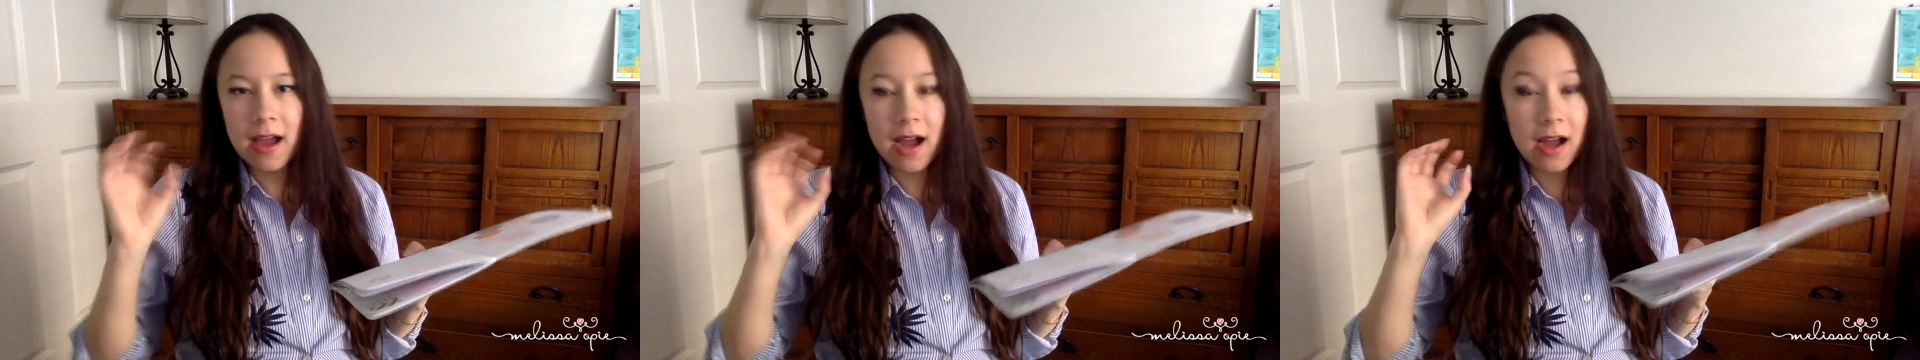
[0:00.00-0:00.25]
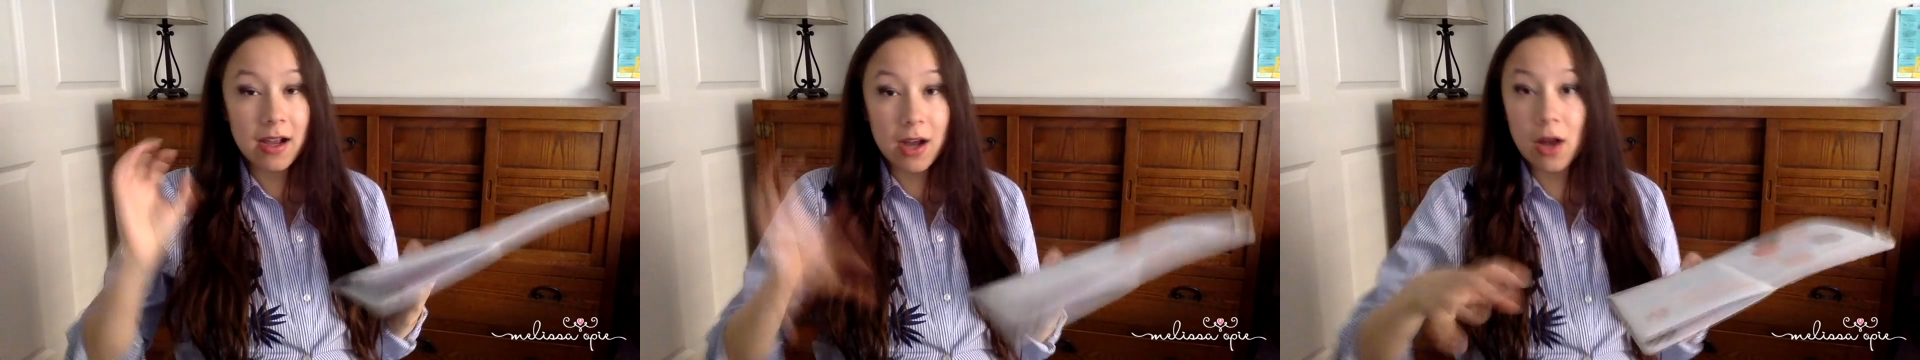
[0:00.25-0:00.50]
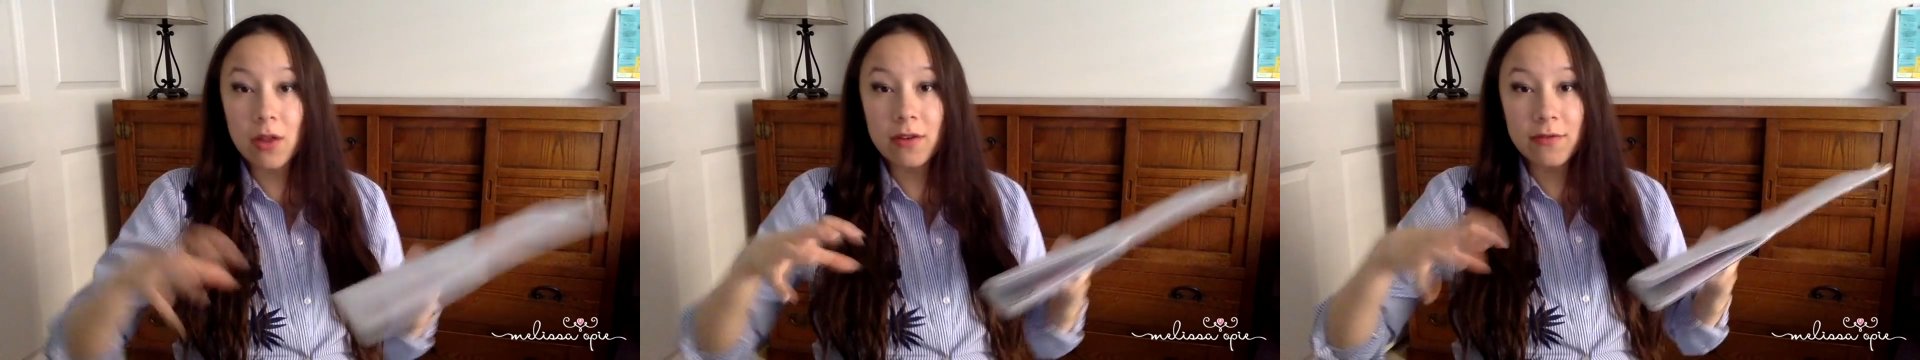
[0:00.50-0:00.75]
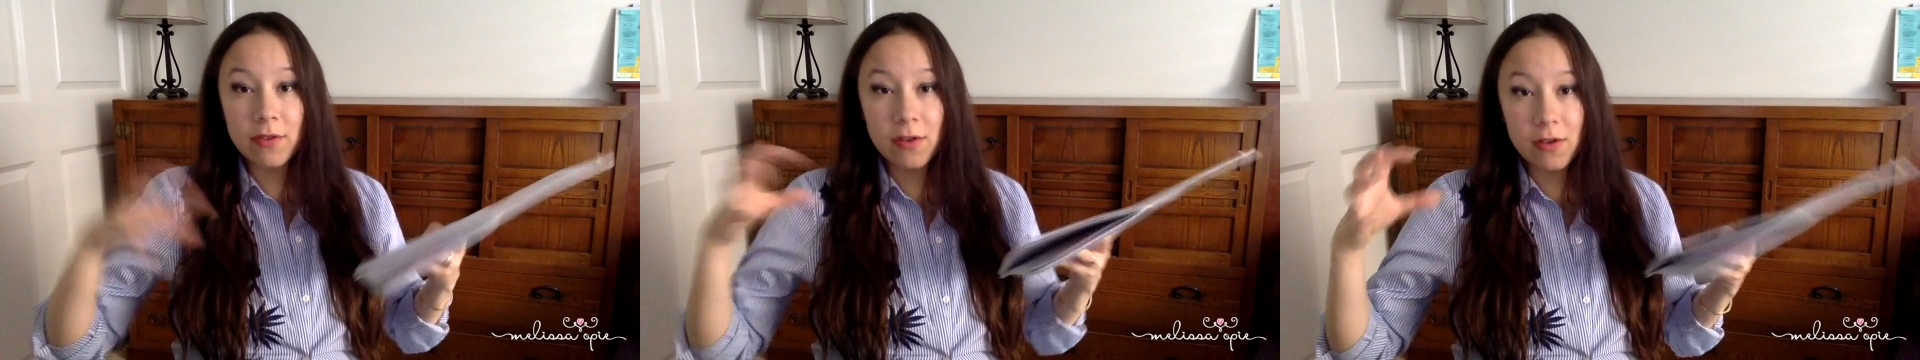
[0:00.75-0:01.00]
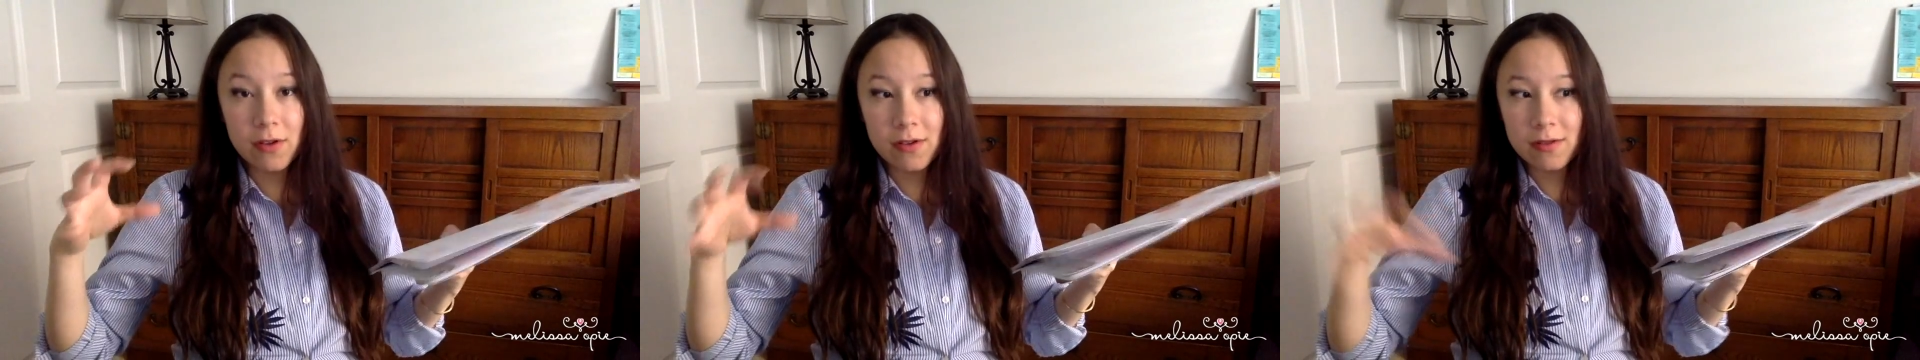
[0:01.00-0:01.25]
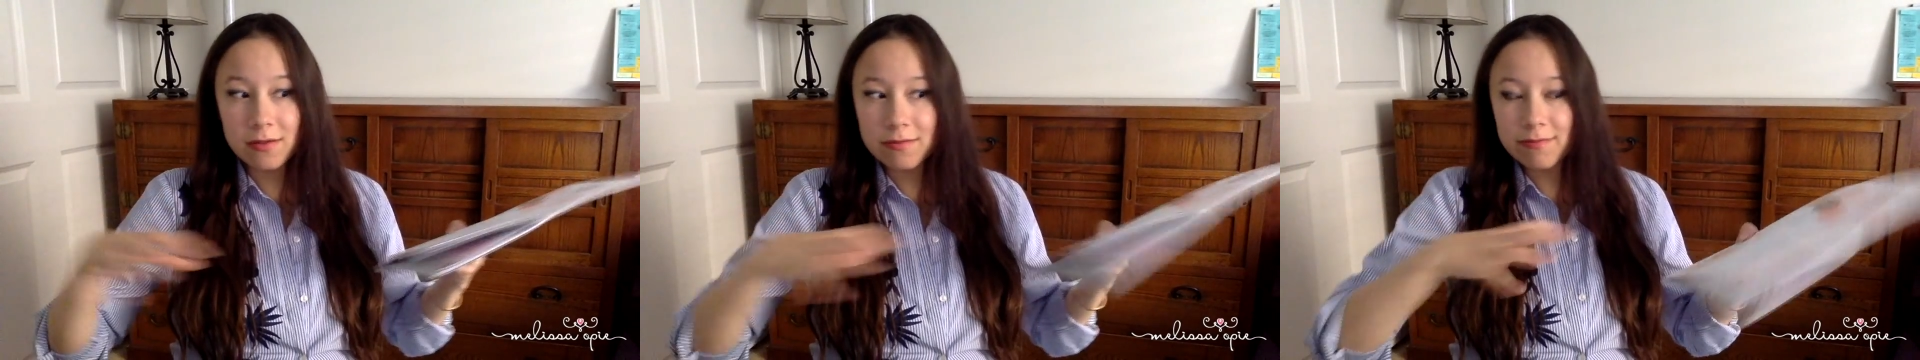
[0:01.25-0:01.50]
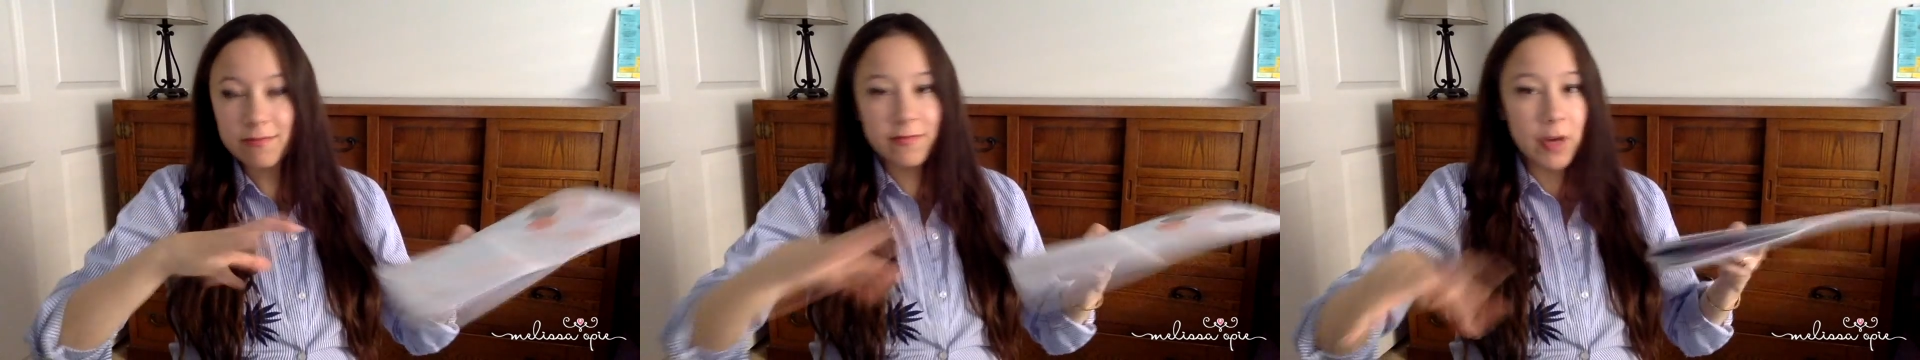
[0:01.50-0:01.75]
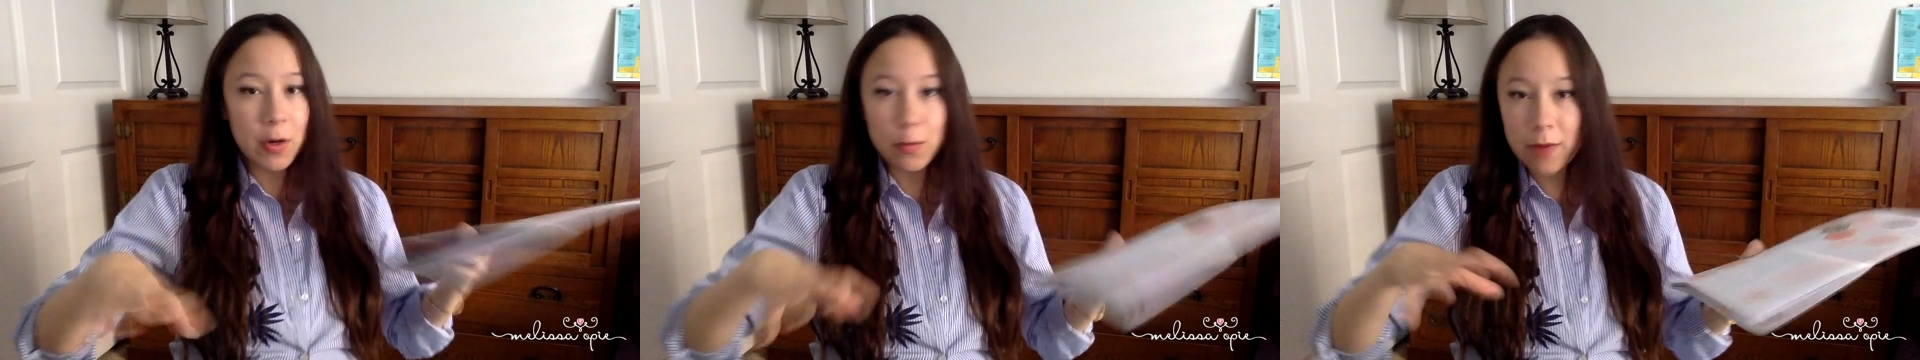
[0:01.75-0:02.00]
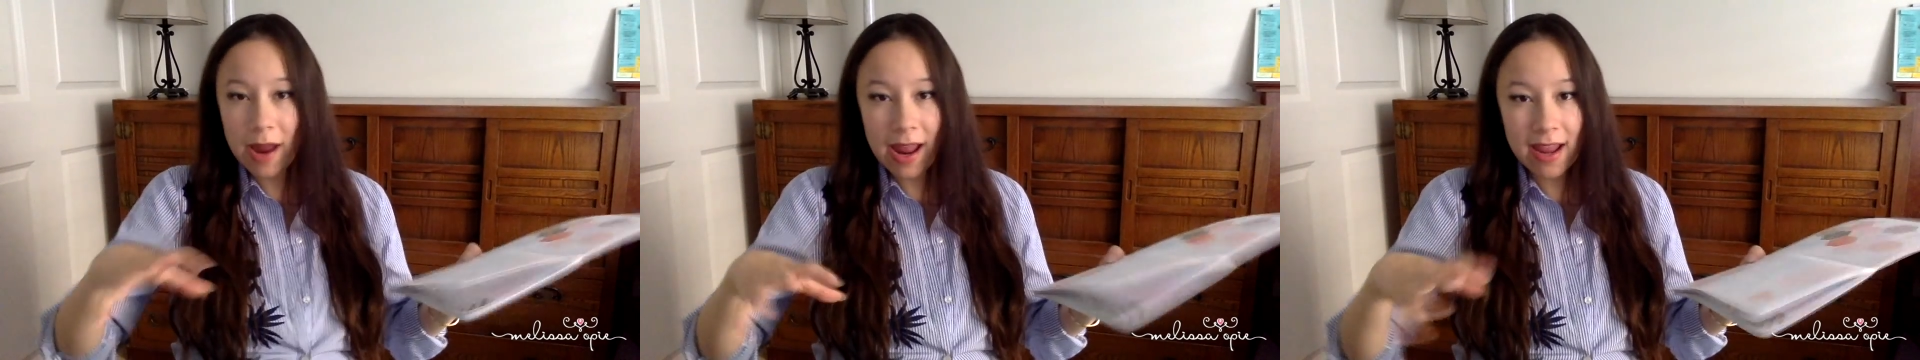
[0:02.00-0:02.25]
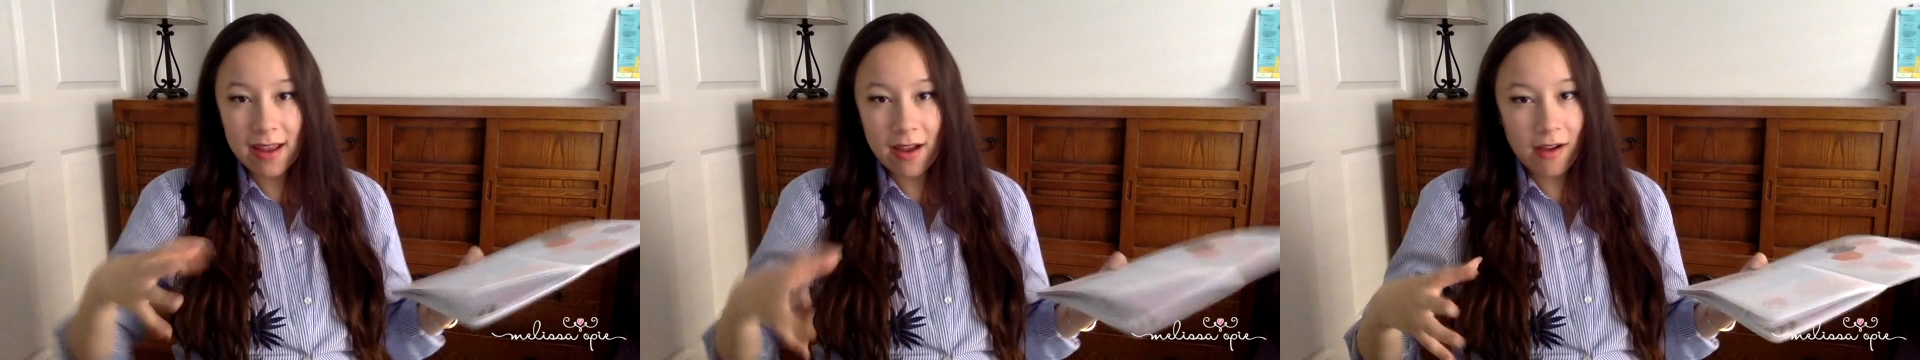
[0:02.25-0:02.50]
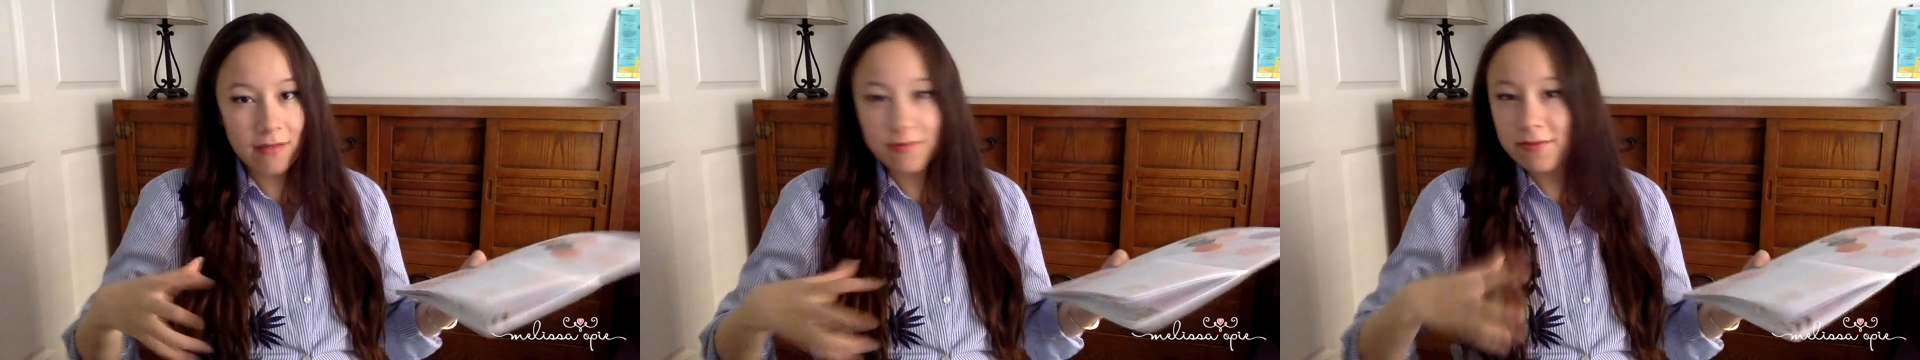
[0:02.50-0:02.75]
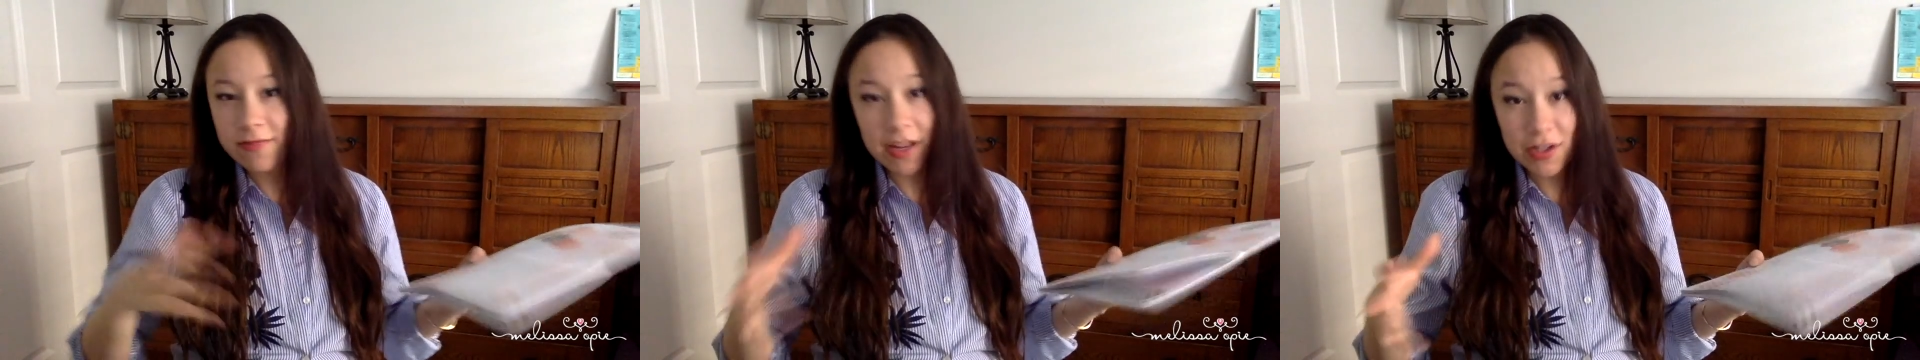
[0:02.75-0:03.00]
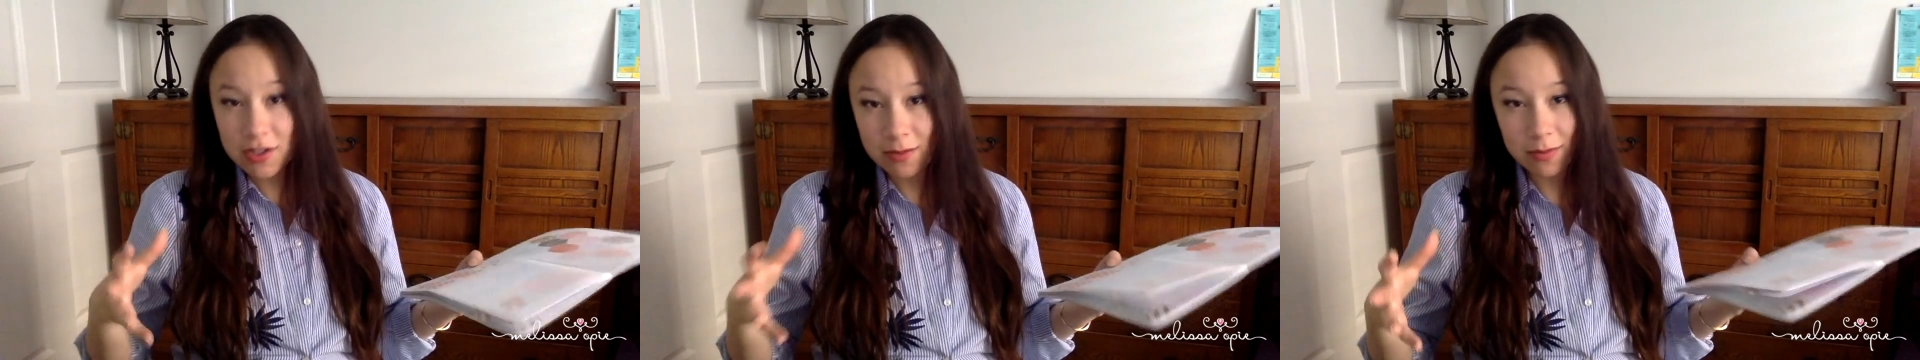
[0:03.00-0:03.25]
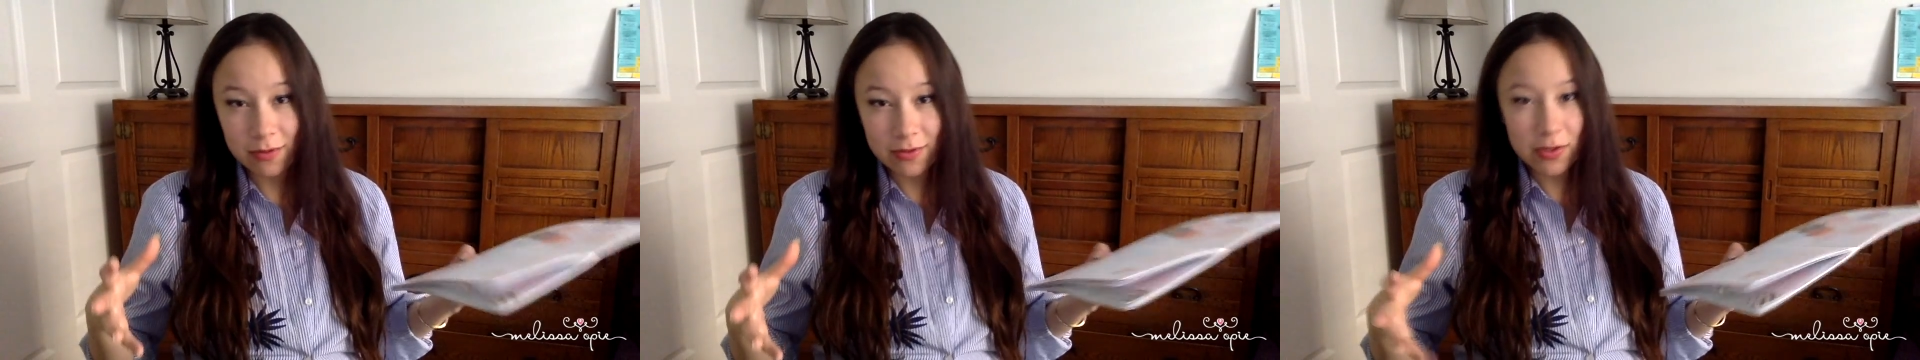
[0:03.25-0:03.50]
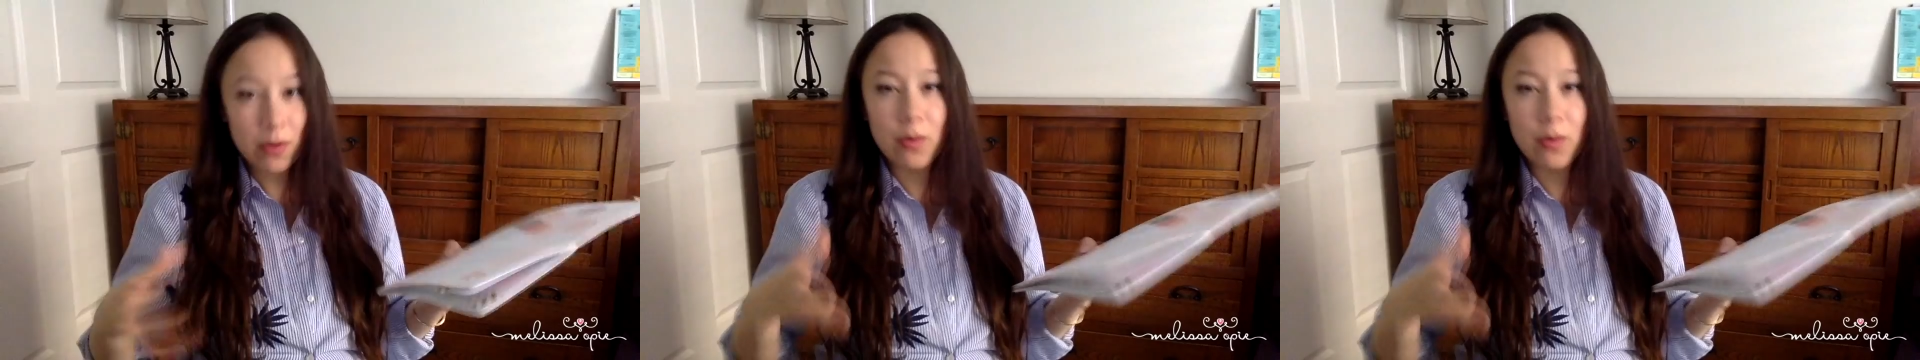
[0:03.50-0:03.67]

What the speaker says: a colorful array of vegetables